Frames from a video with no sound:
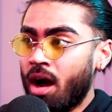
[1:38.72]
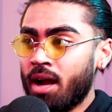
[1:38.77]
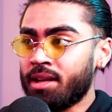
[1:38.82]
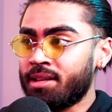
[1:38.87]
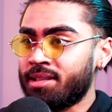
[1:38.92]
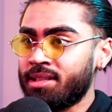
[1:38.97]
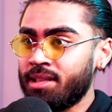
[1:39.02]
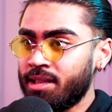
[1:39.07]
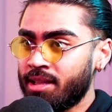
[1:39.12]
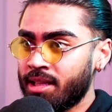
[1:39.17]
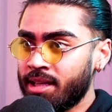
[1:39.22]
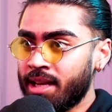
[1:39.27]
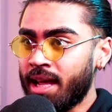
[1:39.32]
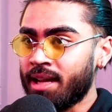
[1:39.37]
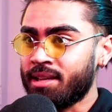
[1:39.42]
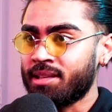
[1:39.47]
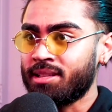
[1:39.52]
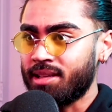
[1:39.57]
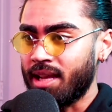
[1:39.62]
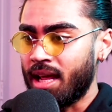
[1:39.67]
honestly, the
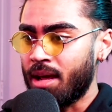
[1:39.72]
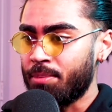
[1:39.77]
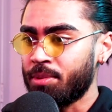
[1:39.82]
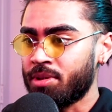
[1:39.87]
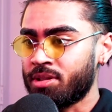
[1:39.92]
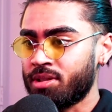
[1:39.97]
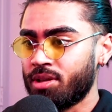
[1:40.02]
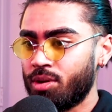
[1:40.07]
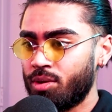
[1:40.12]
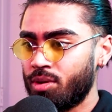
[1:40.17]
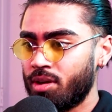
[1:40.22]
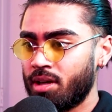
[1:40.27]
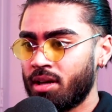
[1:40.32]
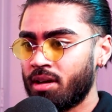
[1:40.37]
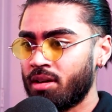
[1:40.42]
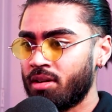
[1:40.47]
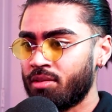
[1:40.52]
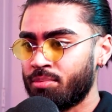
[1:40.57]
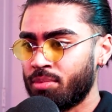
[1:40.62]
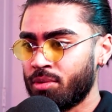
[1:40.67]
next episode
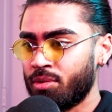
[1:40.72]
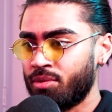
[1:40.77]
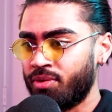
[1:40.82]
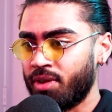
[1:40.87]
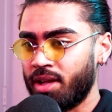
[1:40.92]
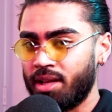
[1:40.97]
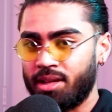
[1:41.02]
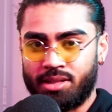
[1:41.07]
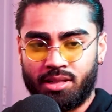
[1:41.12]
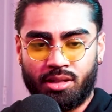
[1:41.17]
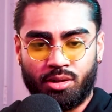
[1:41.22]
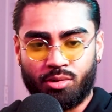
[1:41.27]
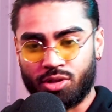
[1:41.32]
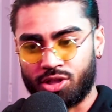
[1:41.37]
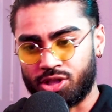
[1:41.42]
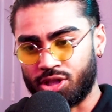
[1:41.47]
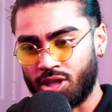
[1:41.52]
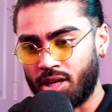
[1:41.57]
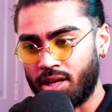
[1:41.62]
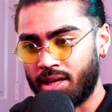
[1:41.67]
of Blueface and
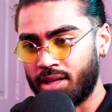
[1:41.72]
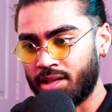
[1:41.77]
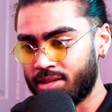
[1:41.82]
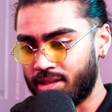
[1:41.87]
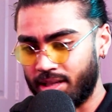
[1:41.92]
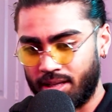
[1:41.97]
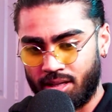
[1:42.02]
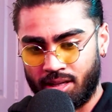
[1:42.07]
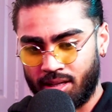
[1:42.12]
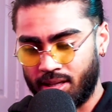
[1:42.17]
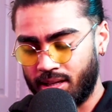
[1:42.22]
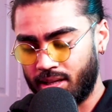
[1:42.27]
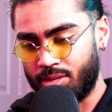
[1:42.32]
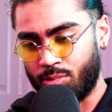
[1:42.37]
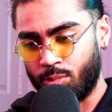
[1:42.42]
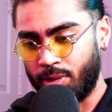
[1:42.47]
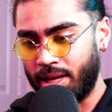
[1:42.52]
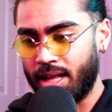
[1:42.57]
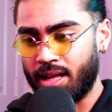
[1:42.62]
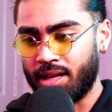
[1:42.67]
Krishan's
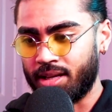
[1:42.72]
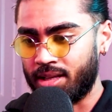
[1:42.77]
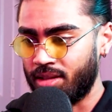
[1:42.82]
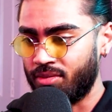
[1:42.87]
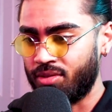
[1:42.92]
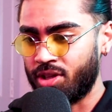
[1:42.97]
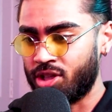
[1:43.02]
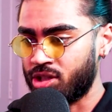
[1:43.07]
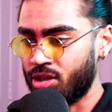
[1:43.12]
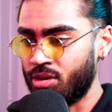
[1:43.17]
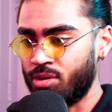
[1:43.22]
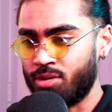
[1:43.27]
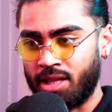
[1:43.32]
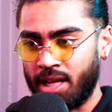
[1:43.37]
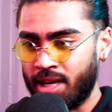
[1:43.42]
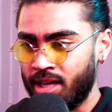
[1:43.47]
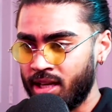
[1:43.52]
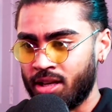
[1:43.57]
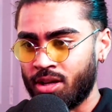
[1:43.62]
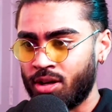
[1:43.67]
reality TV show,
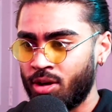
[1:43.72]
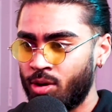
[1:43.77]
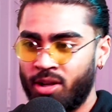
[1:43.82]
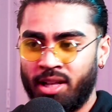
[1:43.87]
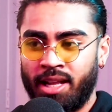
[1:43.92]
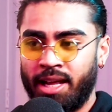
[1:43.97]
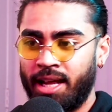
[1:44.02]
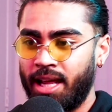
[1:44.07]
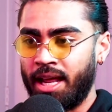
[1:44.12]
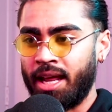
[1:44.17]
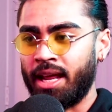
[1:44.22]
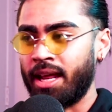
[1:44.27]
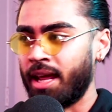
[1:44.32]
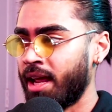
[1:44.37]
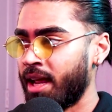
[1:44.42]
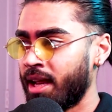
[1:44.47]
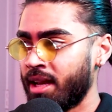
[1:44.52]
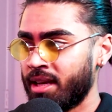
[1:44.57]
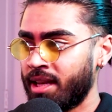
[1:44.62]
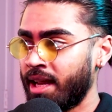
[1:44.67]
they need to go to like
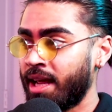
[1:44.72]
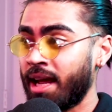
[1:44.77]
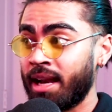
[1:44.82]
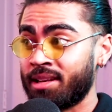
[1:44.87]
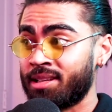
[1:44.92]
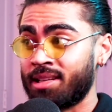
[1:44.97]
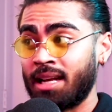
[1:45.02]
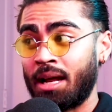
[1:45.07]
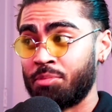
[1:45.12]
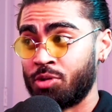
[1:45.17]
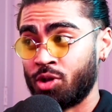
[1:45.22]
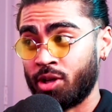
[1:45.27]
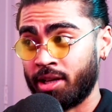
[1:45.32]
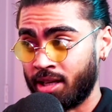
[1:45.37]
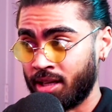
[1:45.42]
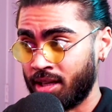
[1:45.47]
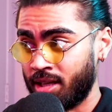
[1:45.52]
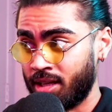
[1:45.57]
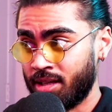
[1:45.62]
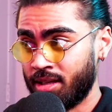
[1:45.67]
AA. They gotta stop
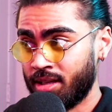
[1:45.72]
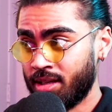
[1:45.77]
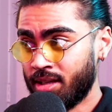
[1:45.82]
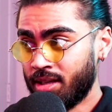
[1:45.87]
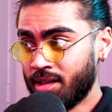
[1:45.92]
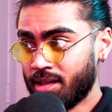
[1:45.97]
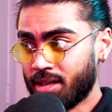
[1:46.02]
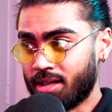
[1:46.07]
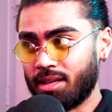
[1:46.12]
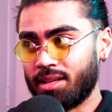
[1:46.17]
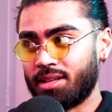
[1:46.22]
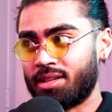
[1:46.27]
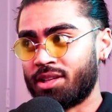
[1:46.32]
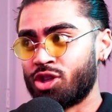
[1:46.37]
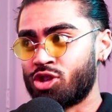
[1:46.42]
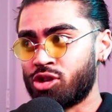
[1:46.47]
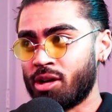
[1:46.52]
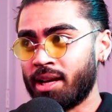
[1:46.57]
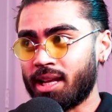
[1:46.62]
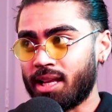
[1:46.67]
drinking, because the
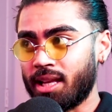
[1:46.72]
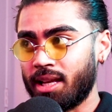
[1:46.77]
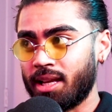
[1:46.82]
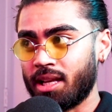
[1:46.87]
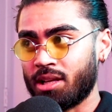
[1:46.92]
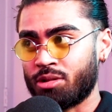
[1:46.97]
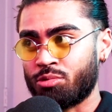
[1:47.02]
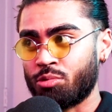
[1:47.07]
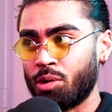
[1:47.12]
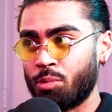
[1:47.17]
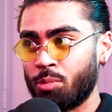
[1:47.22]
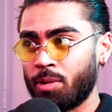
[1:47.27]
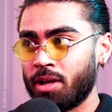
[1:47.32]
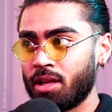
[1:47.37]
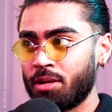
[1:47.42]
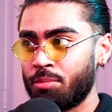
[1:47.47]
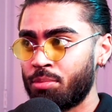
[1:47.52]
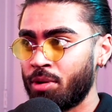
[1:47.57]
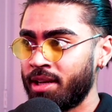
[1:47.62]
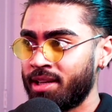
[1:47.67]
drinking is what
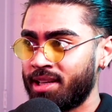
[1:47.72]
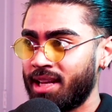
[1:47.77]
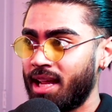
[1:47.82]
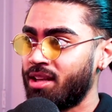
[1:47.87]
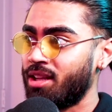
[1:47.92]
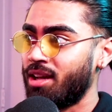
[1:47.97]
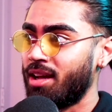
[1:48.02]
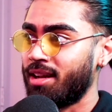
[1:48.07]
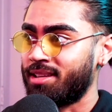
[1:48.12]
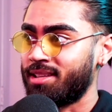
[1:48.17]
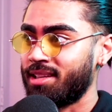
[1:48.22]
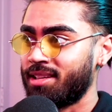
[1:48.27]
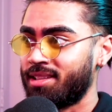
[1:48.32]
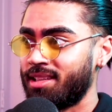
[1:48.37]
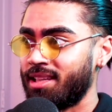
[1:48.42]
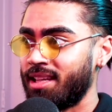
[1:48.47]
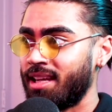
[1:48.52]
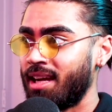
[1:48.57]
really brings that toxicity